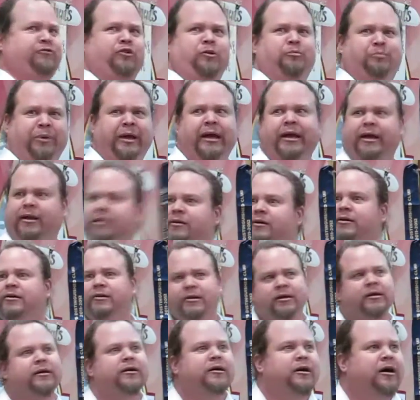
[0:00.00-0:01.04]
forbid,
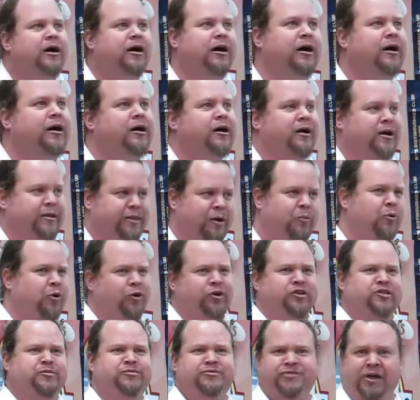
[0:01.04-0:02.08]
the
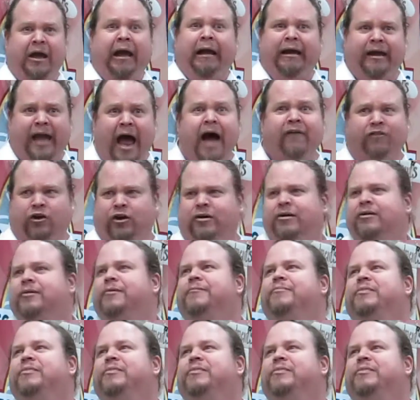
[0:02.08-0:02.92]
worst thing ever,